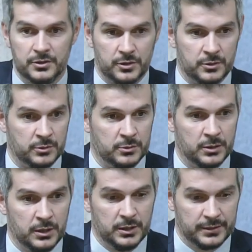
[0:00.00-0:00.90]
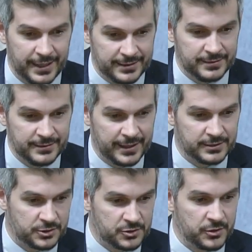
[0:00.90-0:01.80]
So that
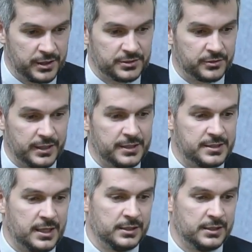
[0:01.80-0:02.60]
stress or that